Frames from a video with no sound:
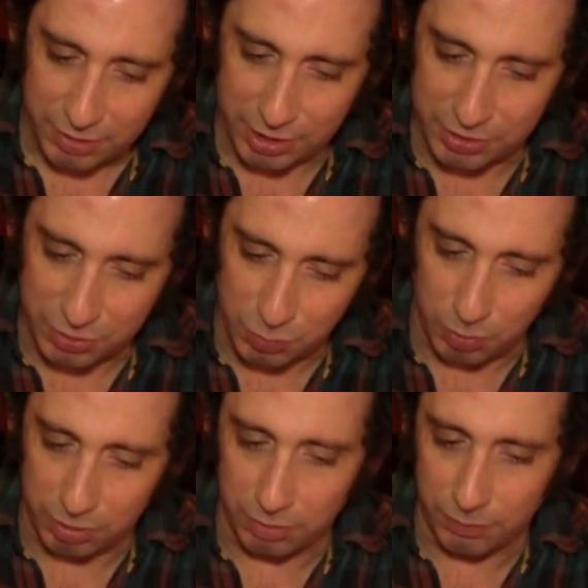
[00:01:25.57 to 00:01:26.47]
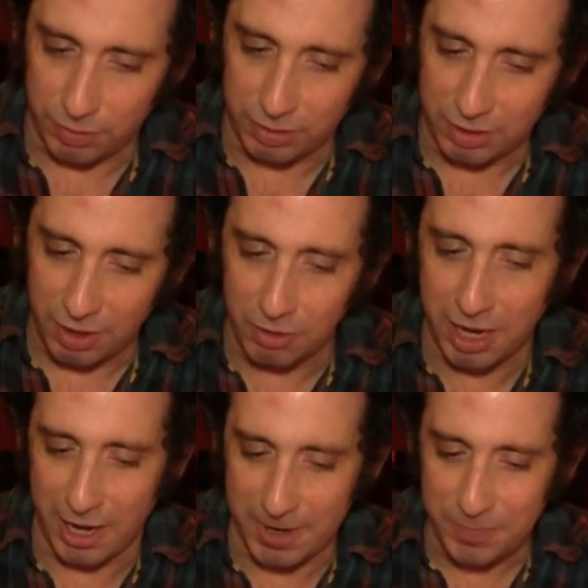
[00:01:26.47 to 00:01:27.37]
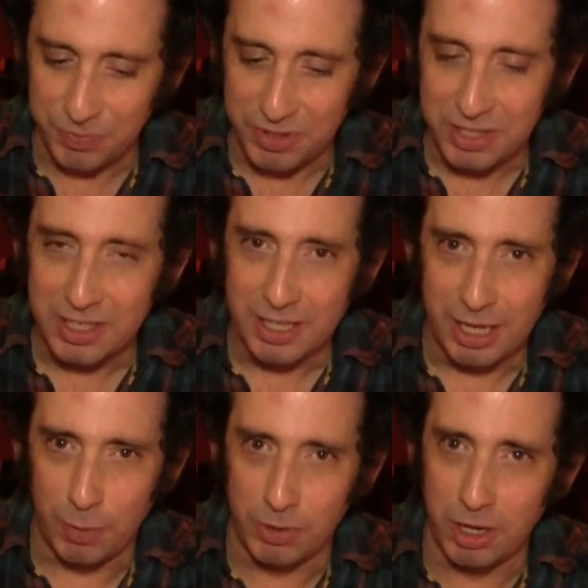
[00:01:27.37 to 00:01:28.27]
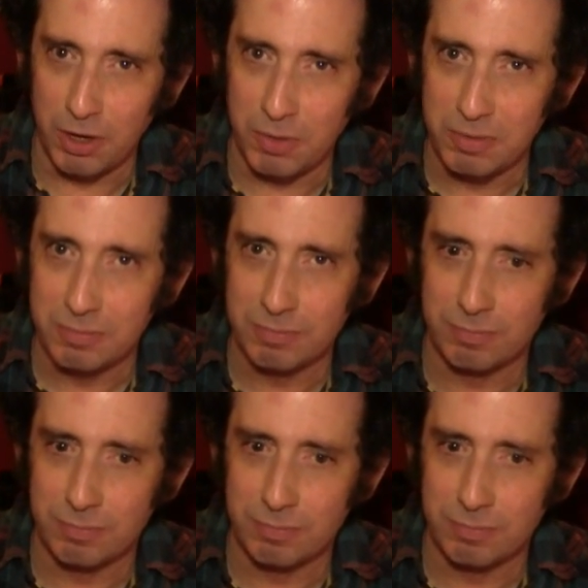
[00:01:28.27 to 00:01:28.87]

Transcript: This is wonderful. Okay, here we go.